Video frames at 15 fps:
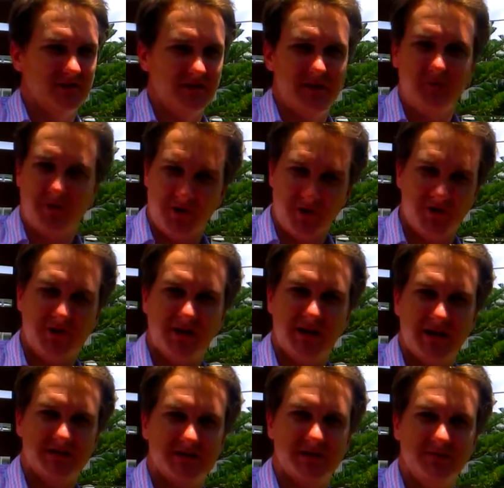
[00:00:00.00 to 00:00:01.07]
And then when I heard it
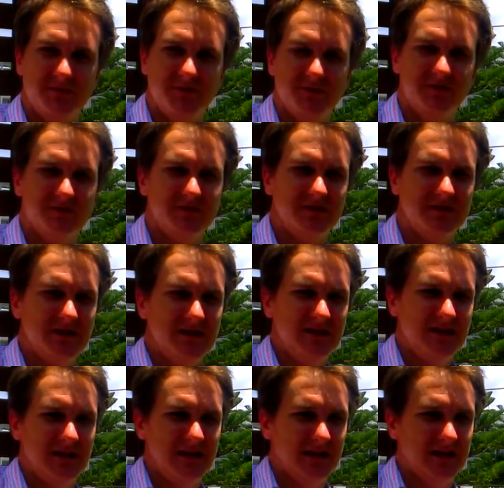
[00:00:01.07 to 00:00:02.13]
actually moved
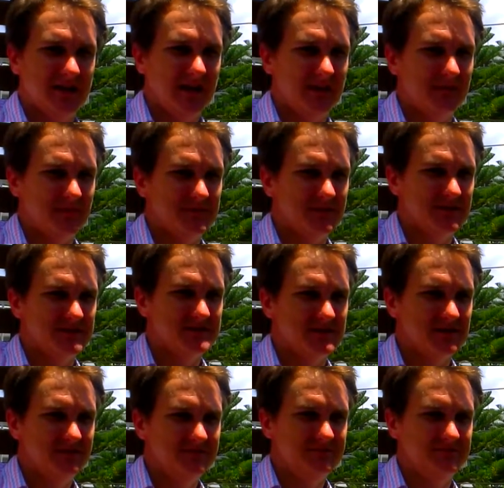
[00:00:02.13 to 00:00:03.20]
and came up to Kingscliff